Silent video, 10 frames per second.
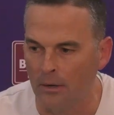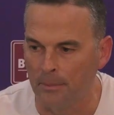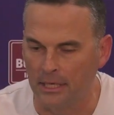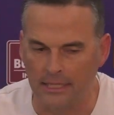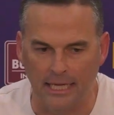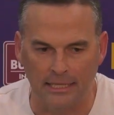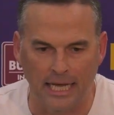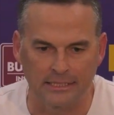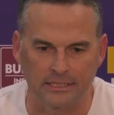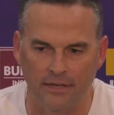But in that
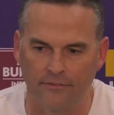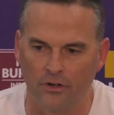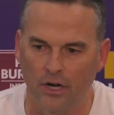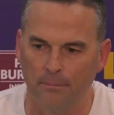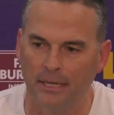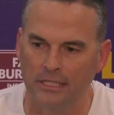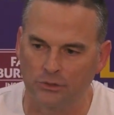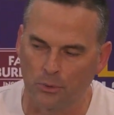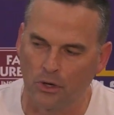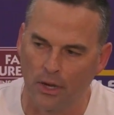last 7 or 8
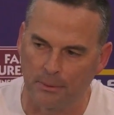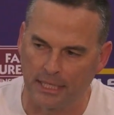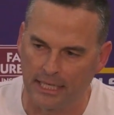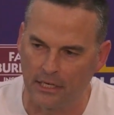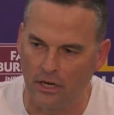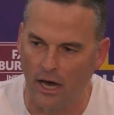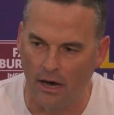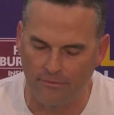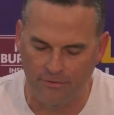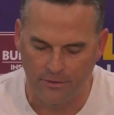minutes, we were able to get
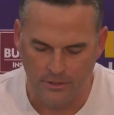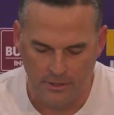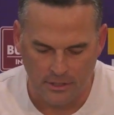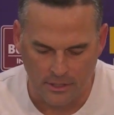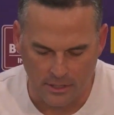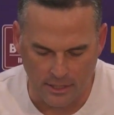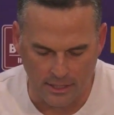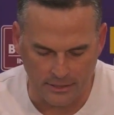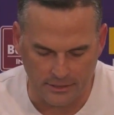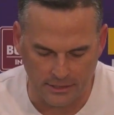enough
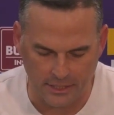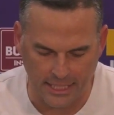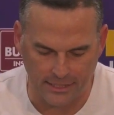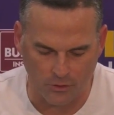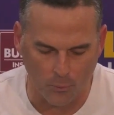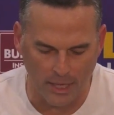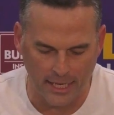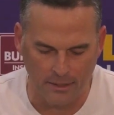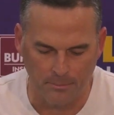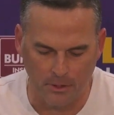to get the
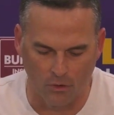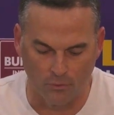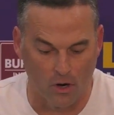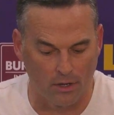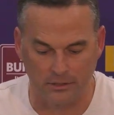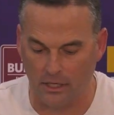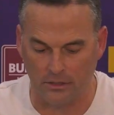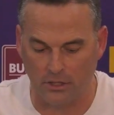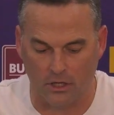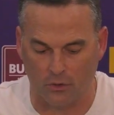win. But overall, I
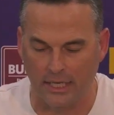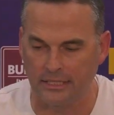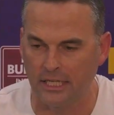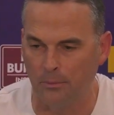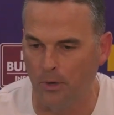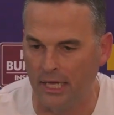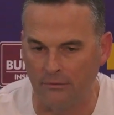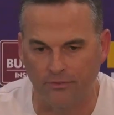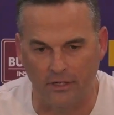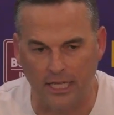thought a great team win,
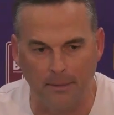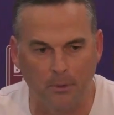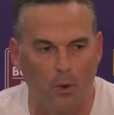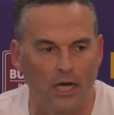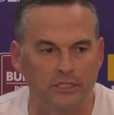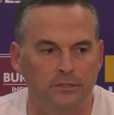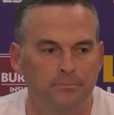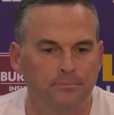fun game to watch.